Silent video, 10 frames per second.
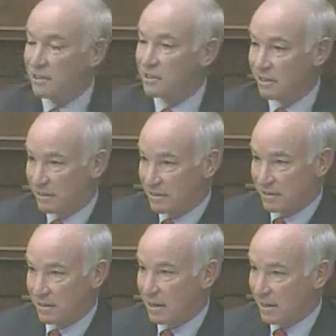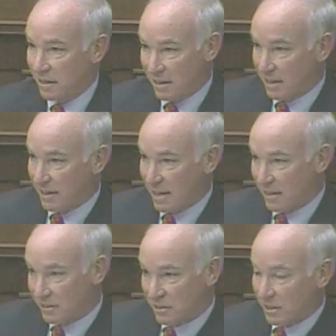case studies,
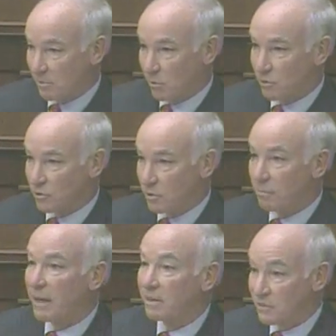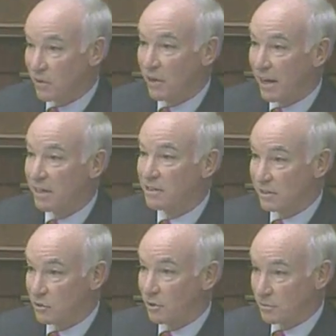again, it just seemed there was tremendous
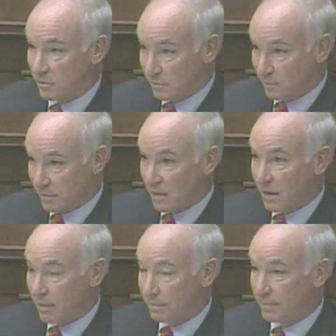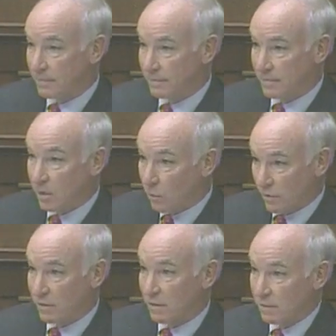variation in terms of
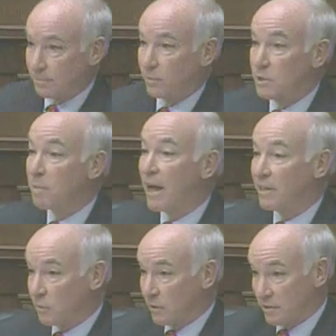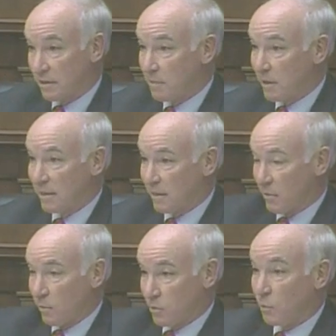what the response was. I mean,
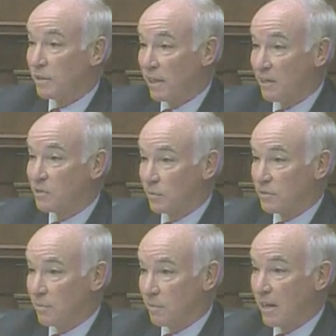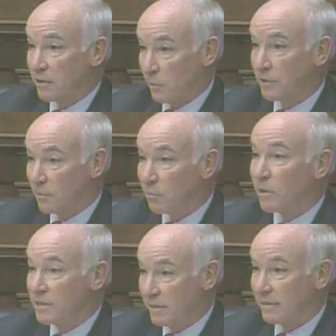there was one case where someone actually went to
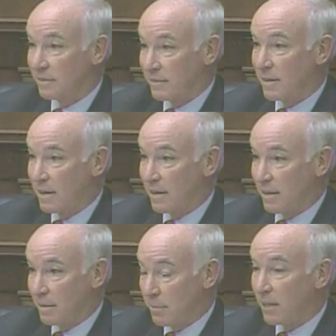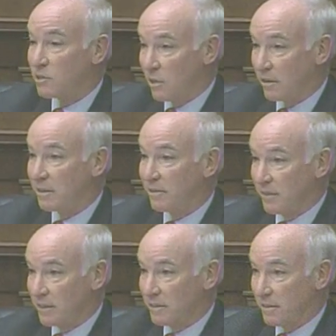prison on a manslaughter
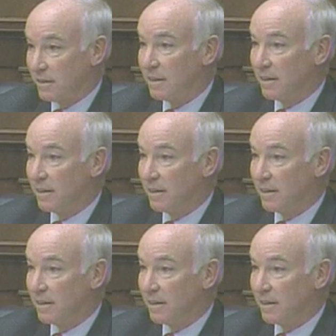conviction.